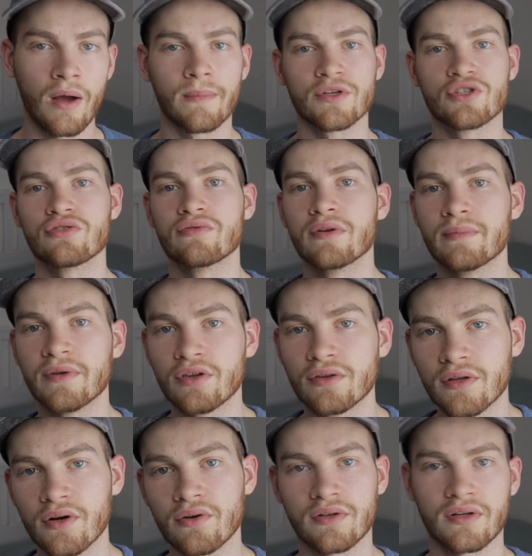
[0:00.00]
but you will be
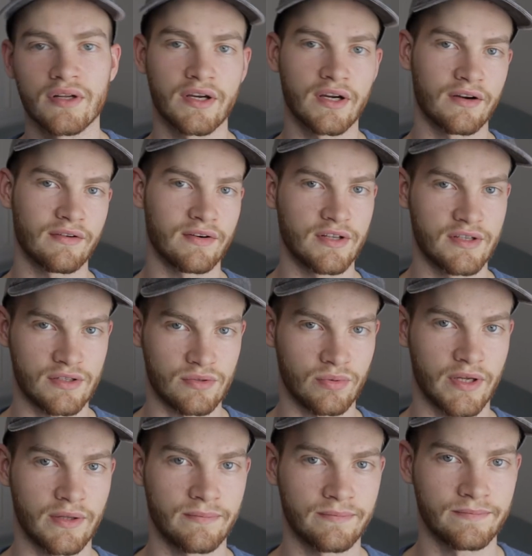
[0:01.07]
totally covered in
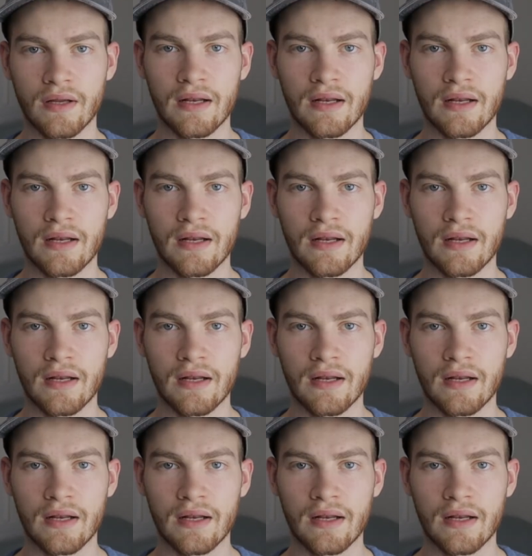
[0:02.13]
sweat.